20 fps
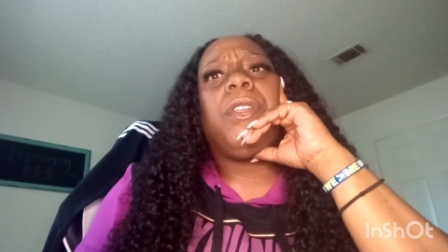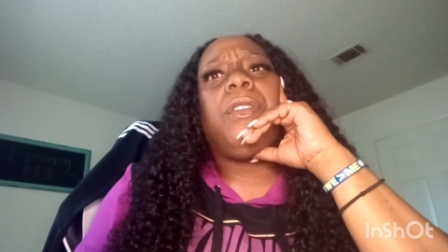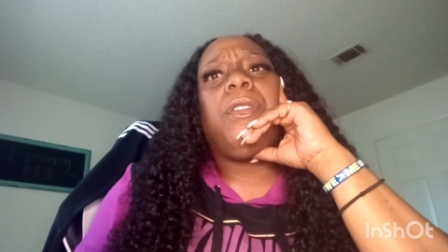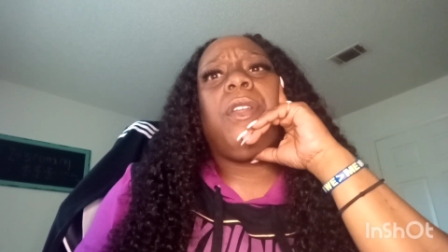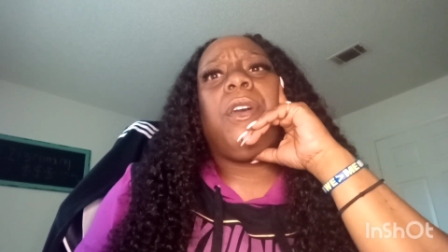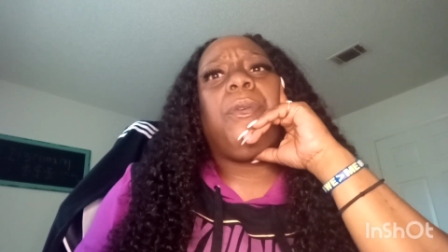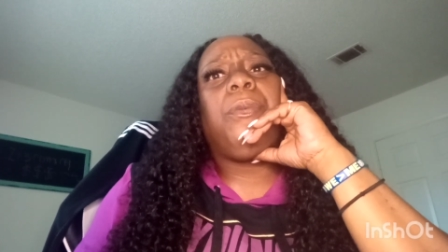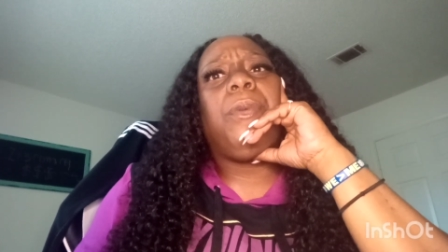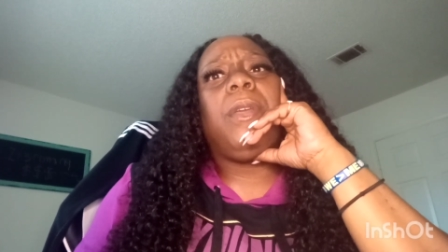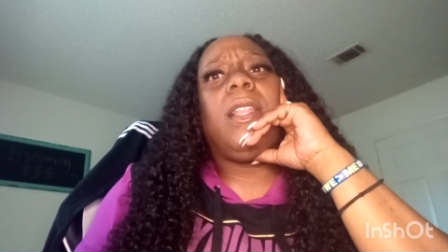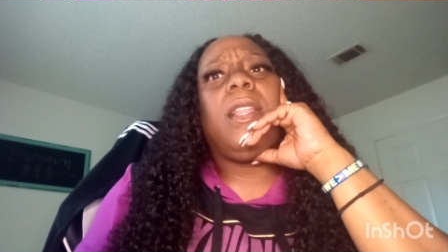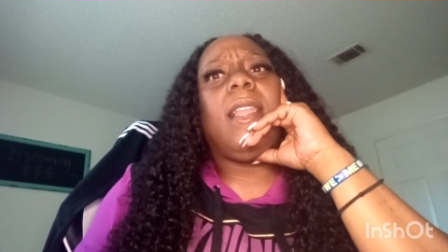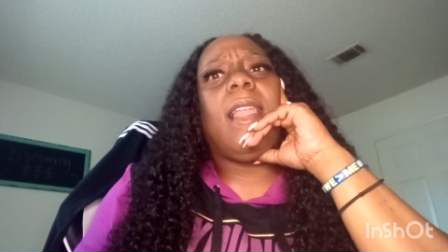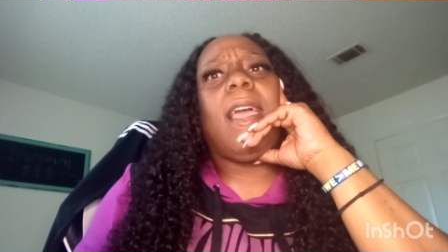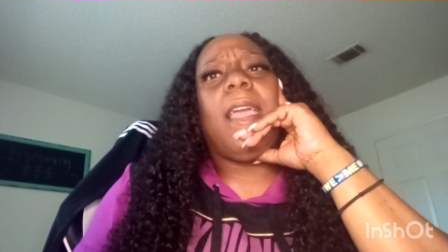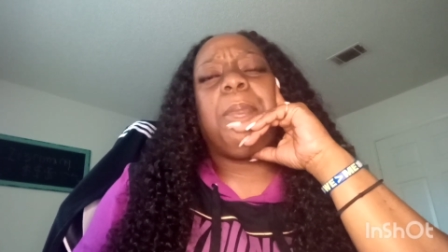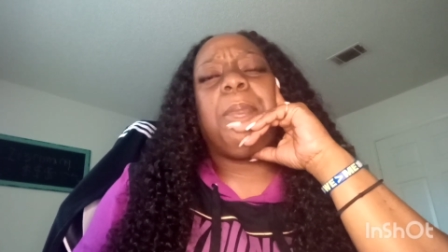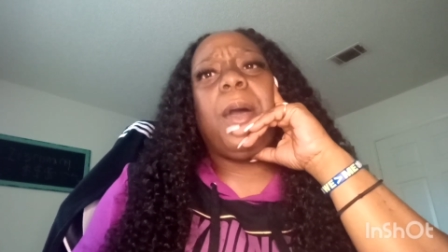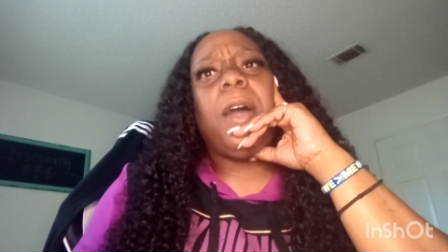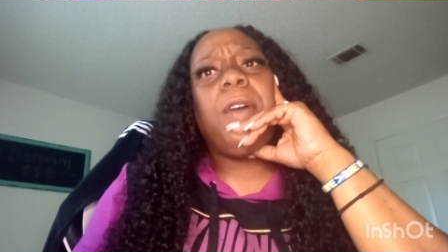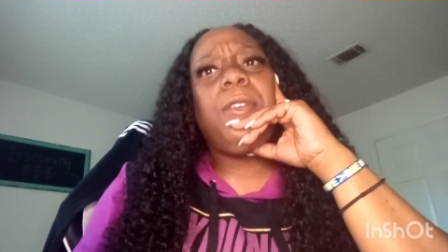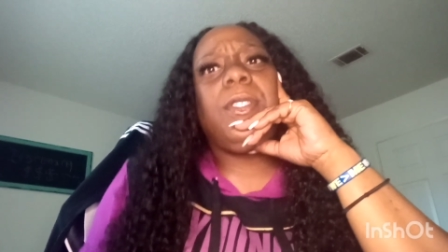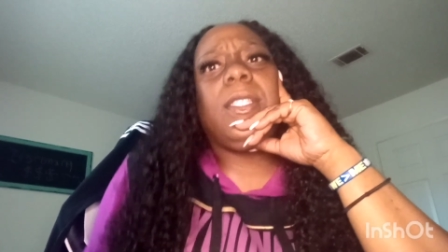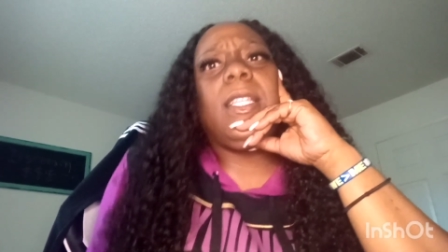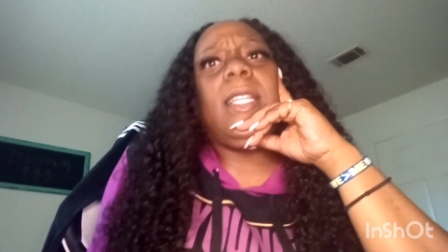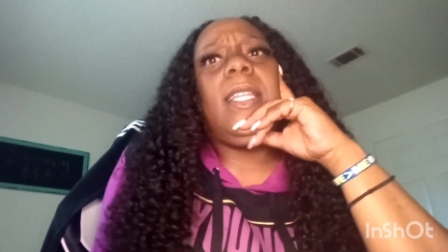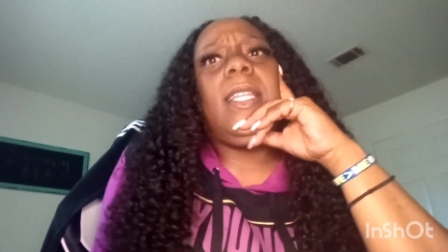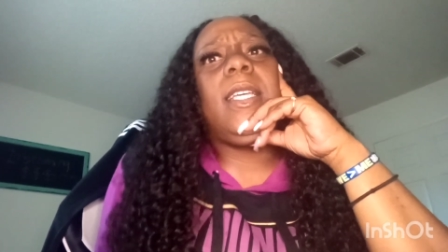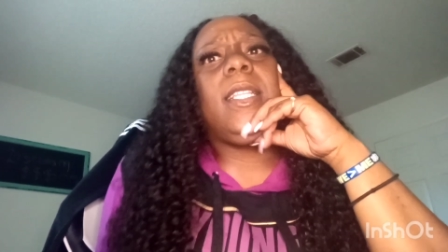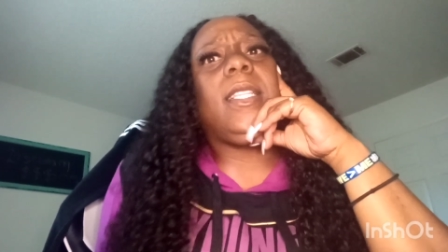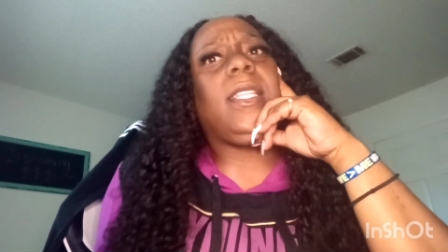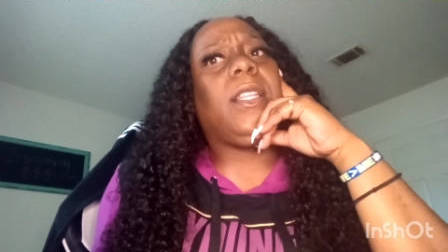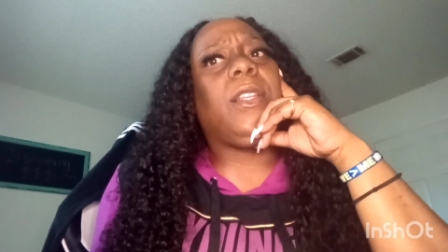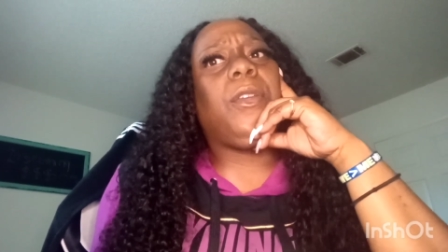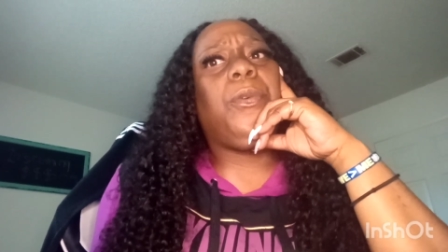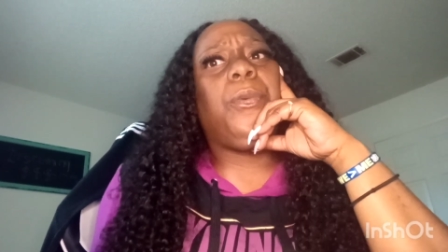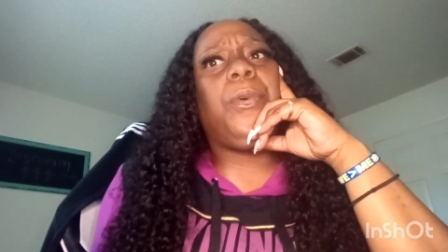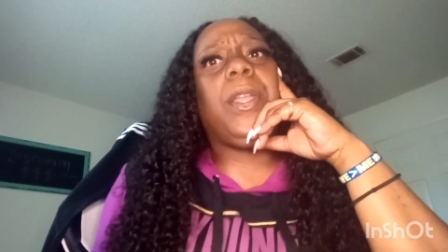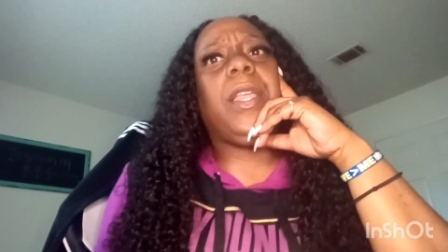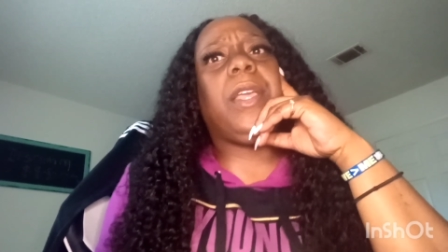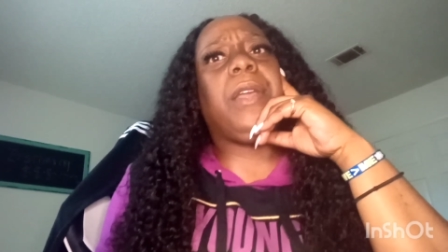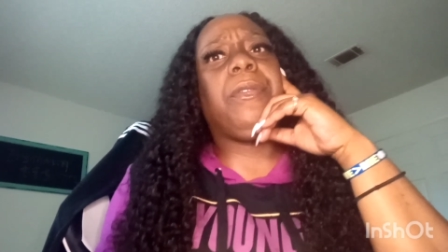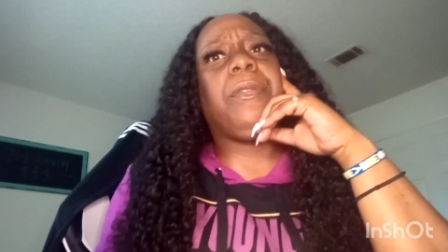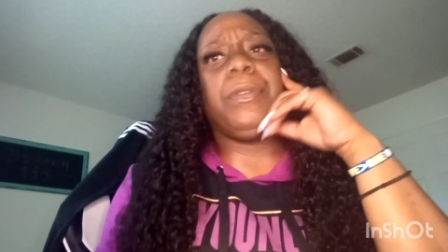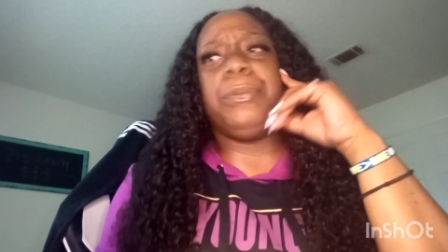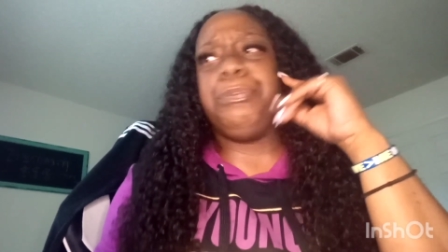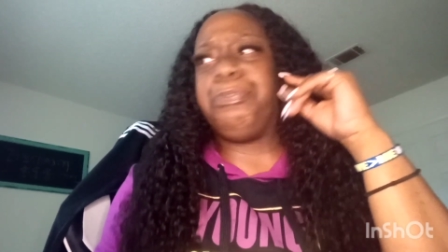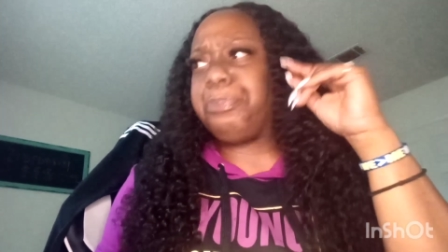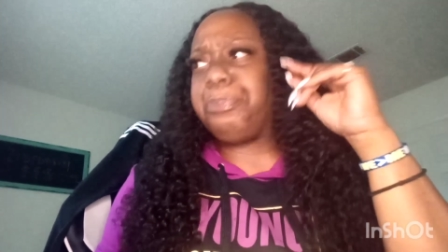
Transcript: you know, really like posting nothing or whatever.